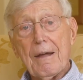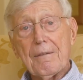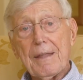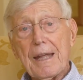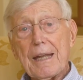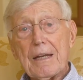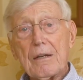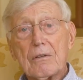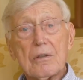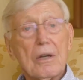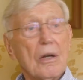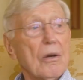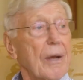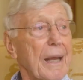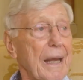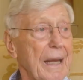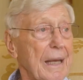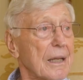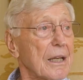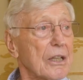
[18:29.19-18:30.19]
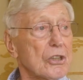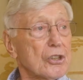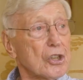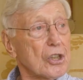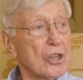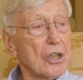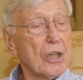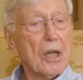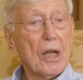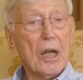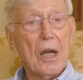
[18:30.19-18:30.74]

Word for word: They don't know English.